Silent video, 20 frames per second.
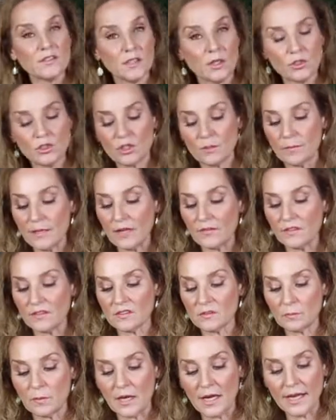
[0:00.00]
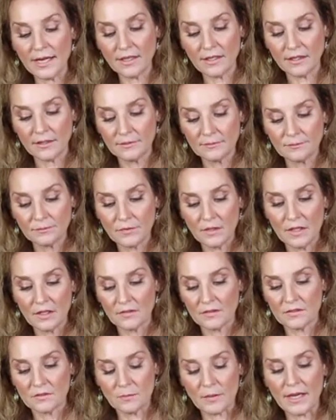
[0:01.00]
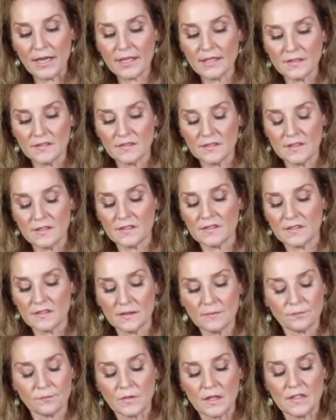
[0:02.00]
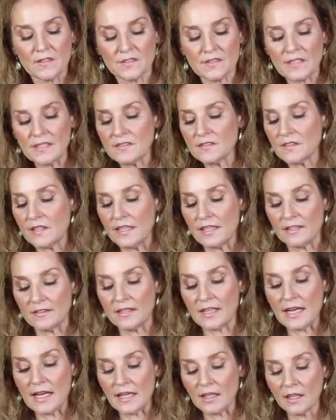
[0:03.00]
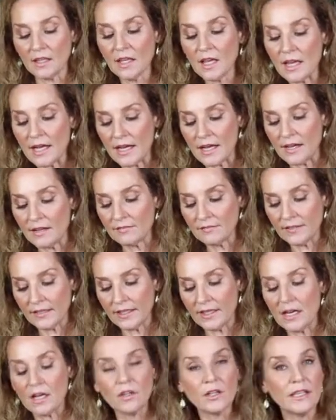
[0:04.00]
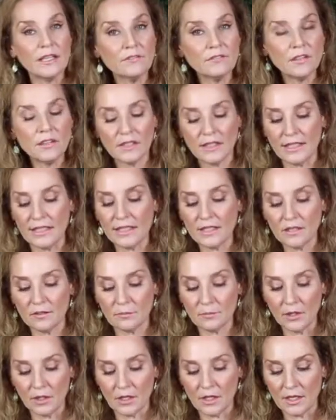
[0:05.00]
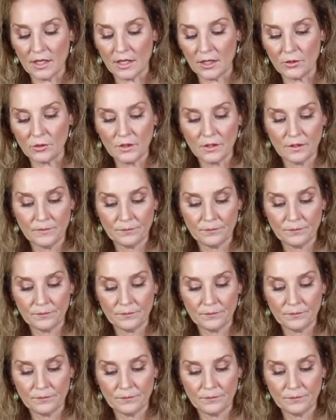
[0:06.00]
told you about the Spike? Spike is this seasoning that I love, and I'll leave a link below